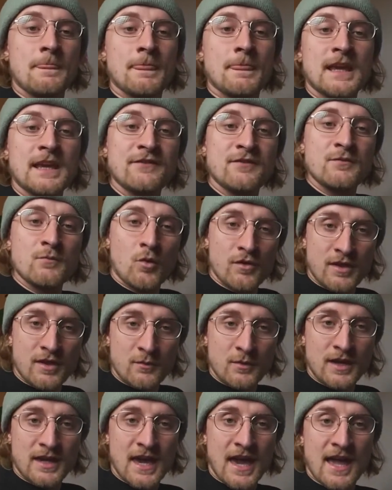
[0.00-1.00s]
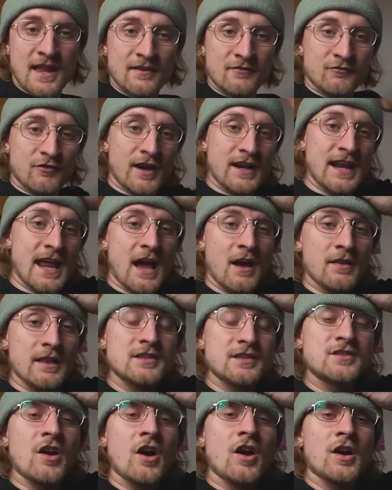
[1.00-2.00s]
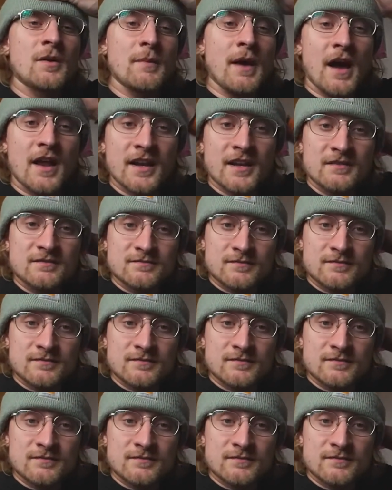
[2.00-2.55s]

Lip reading: even more than we can right now. Let's talk about it.